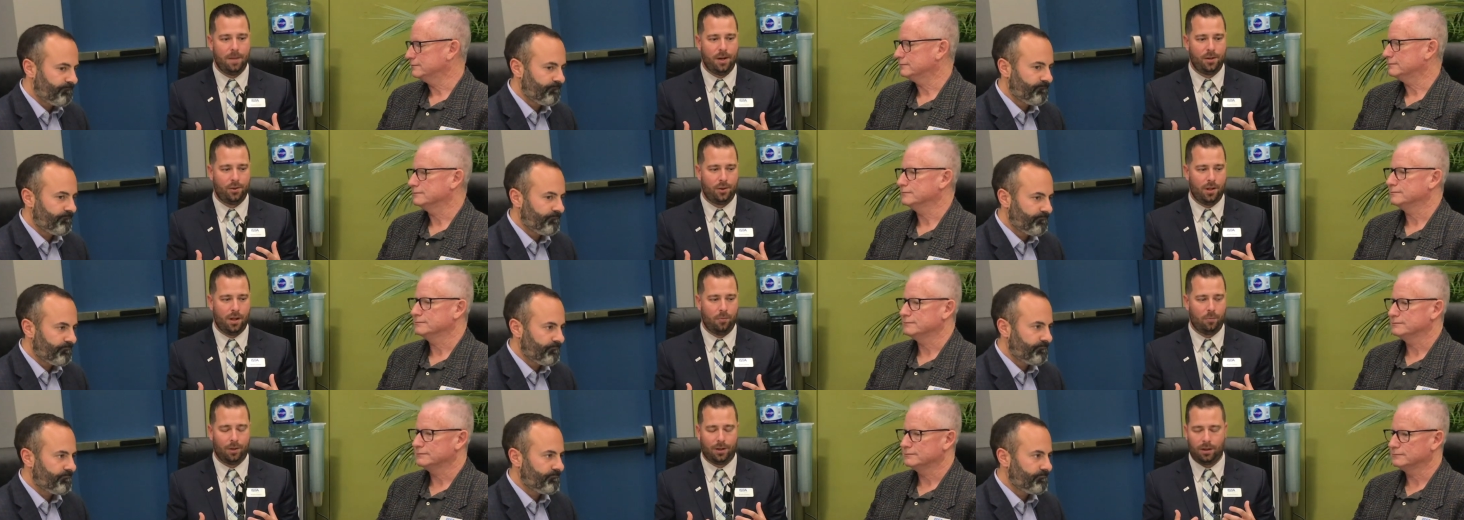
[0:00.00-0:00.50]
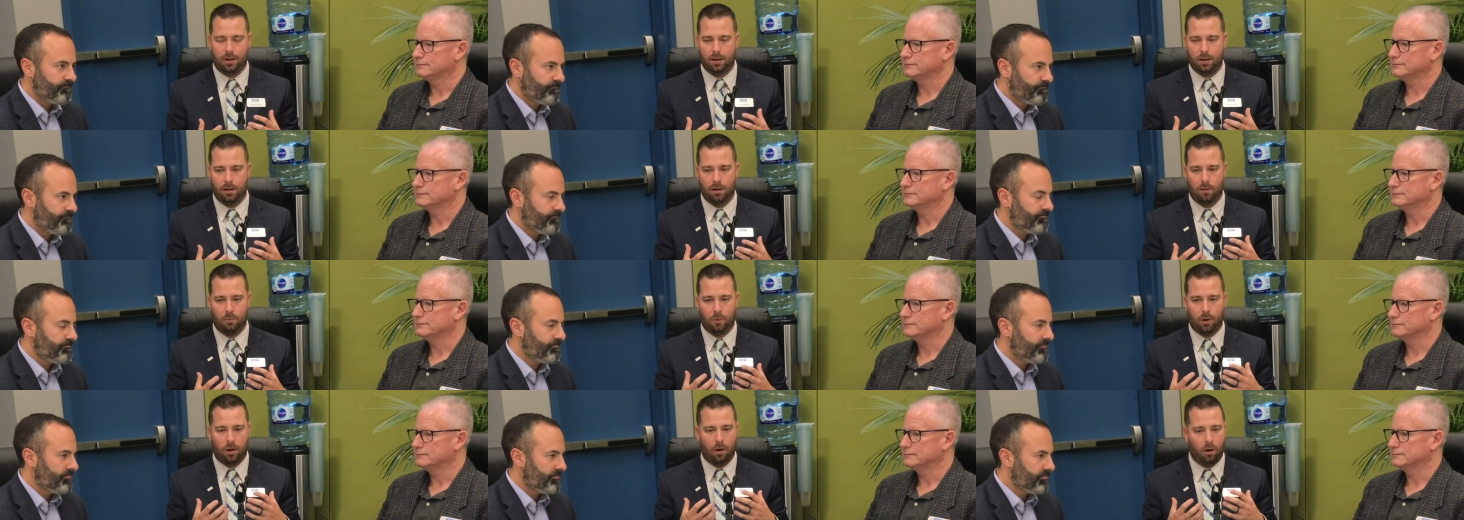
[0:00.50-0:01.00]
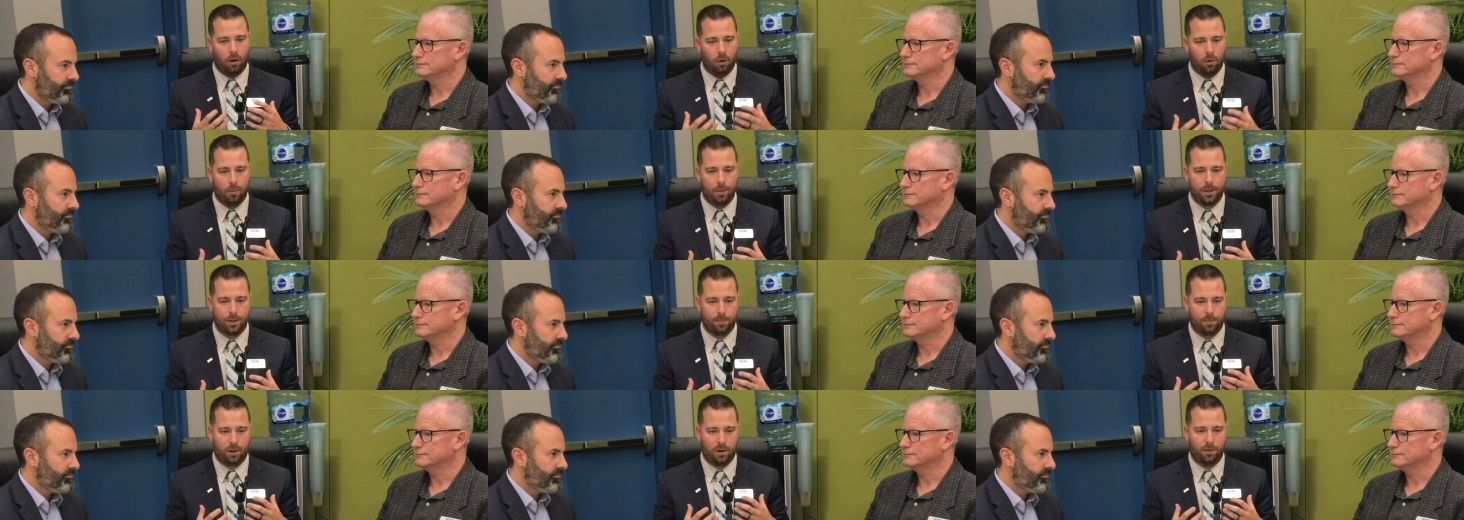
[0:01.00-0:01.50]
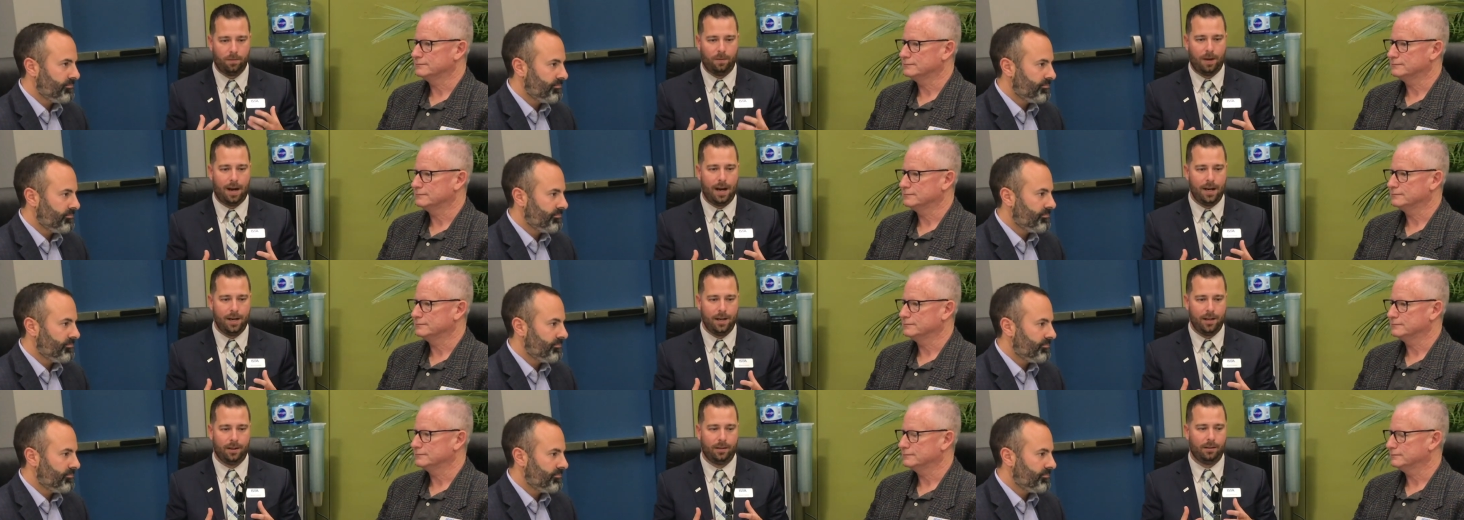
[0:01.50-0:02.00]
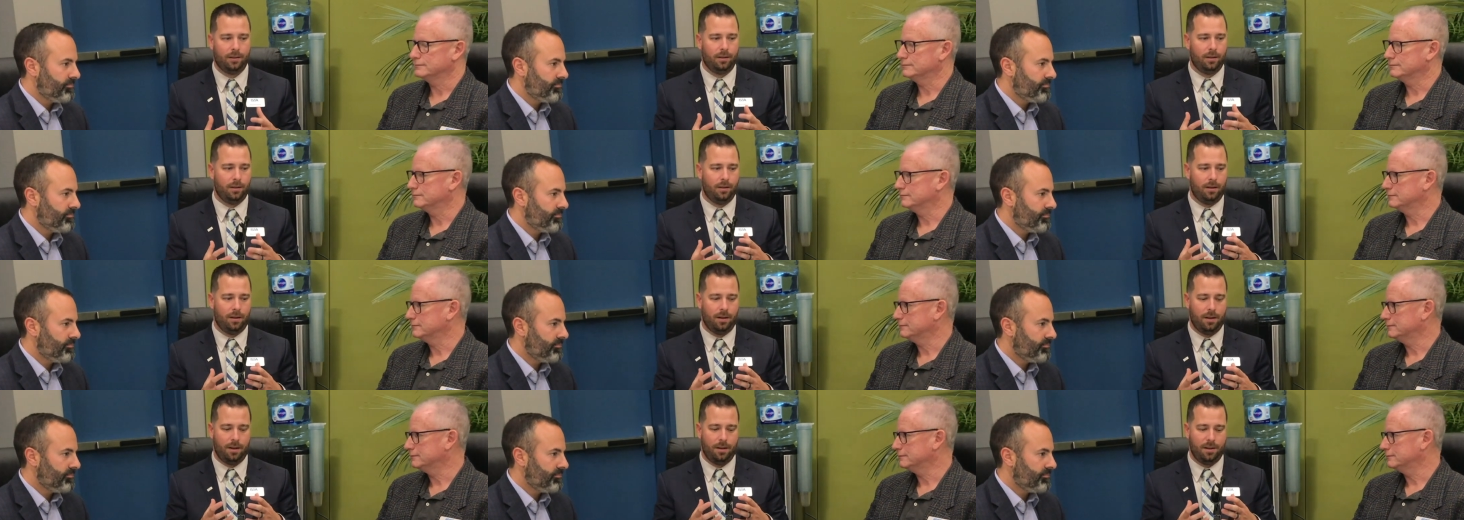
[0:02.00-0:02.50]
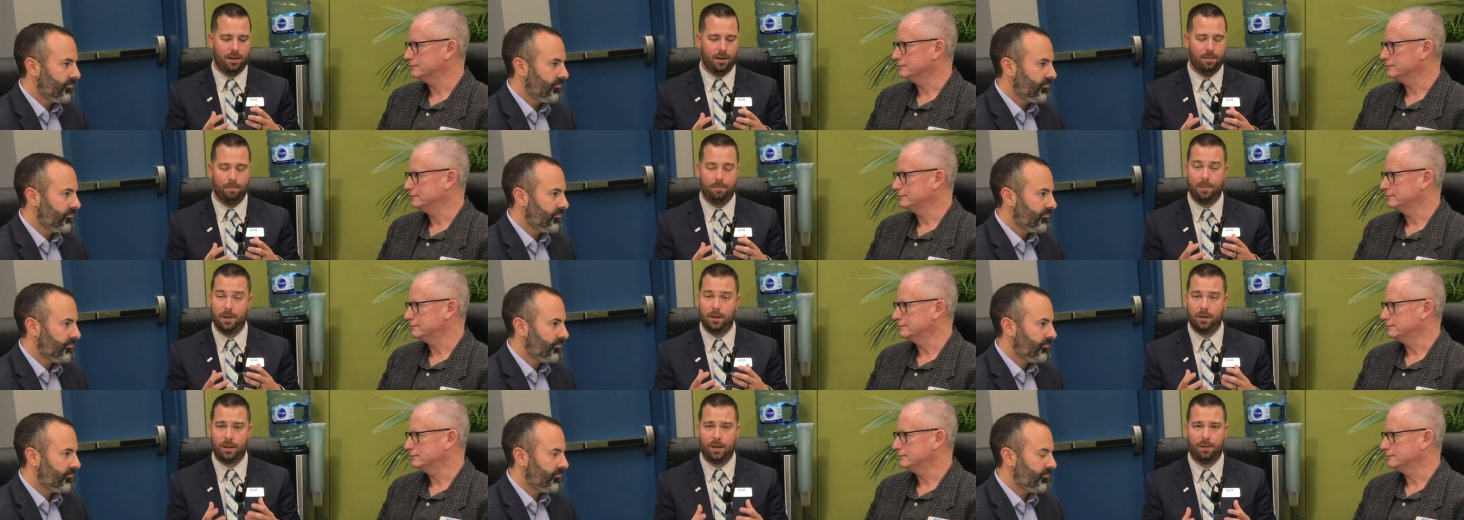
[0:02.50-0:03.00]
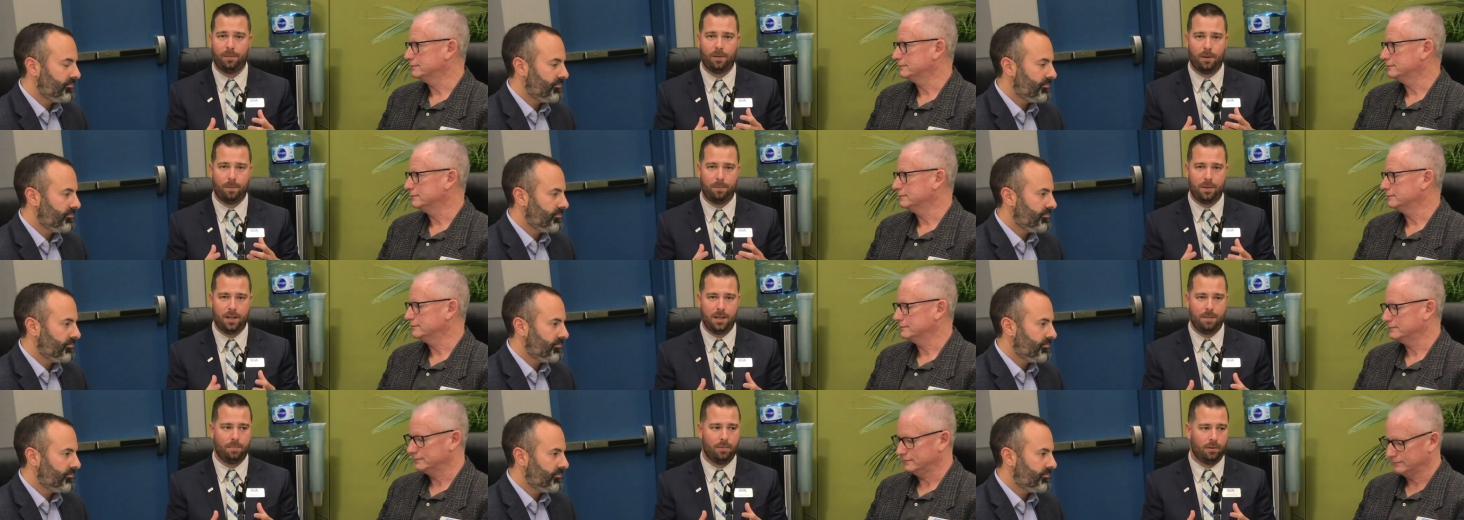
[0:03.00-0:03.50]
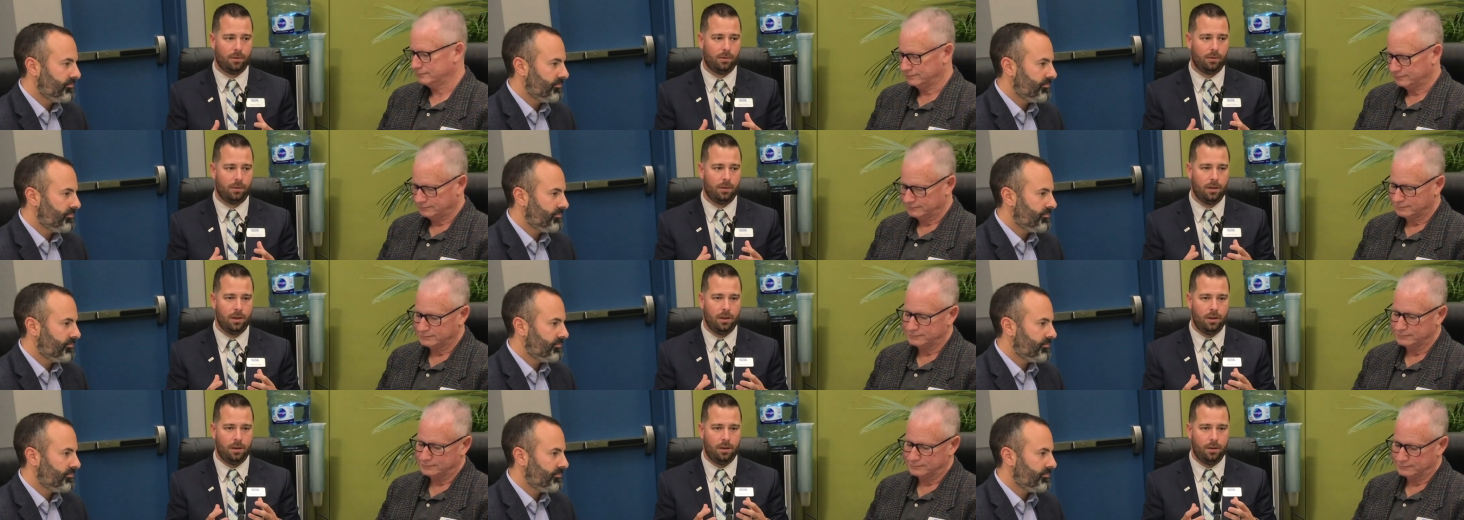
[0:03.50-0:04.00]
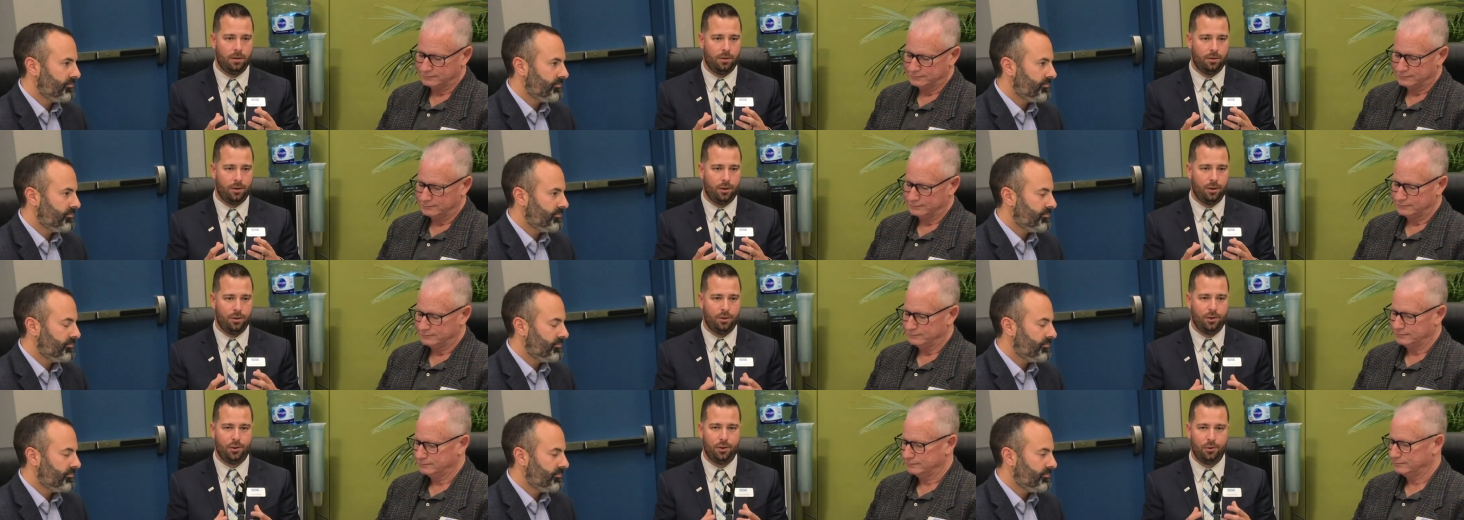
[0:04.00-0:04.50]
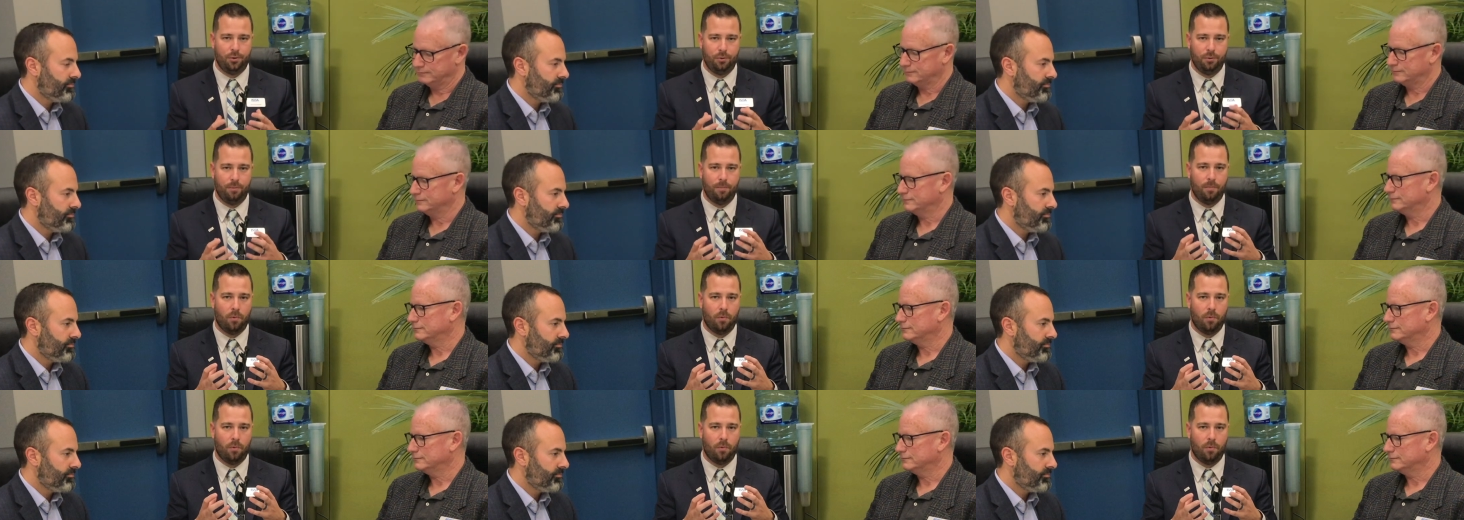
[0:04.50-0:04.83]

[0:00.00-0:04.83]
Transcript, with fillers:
Speaker 1: to make sure that we're, we're always providing uh, the ability for people to do